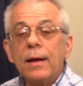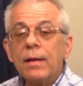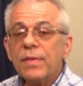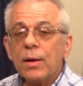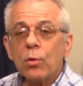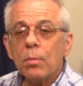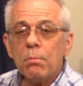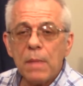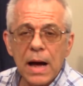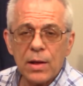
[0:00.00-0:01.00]
and they were
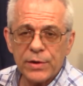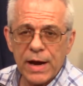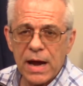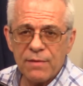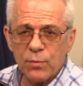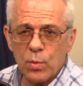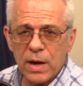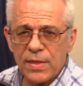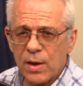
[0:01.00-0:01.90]
1.5 miles away.